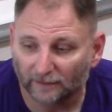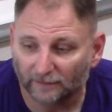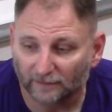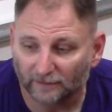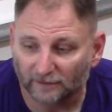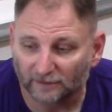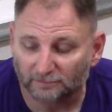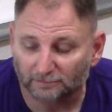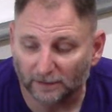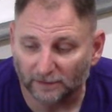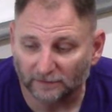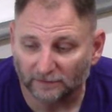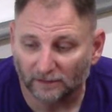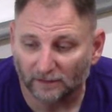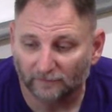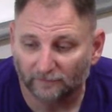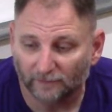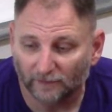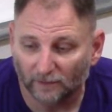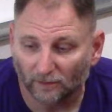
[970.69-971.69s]
And especially
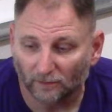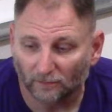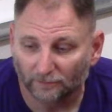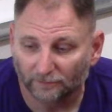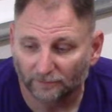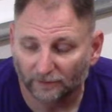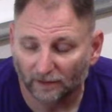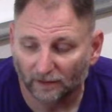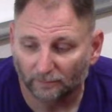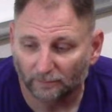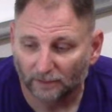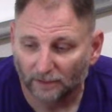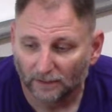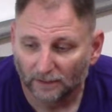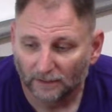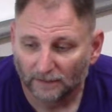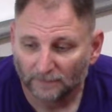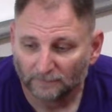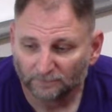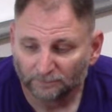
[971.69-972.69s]
if it holds up
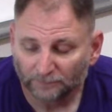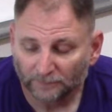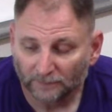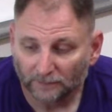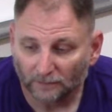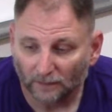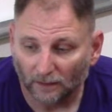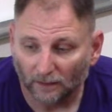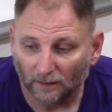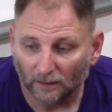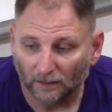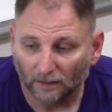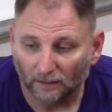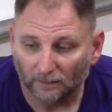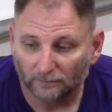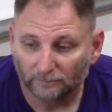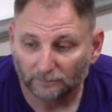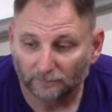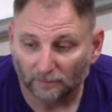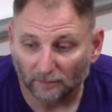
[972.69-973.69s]

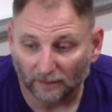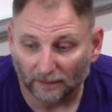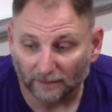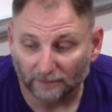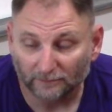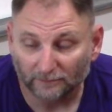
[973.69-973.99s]
to like